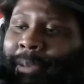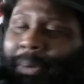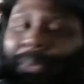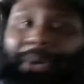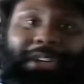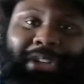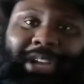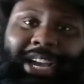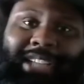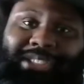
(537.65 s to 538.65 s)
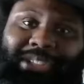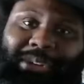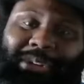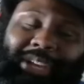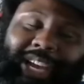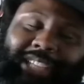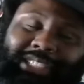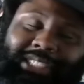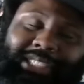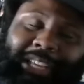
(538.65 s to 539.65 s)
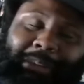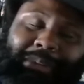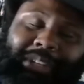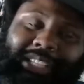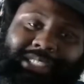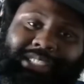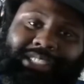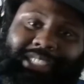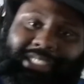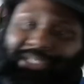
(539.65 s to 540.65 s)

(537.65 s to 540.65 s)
But what do? You guys just keep releasing shit.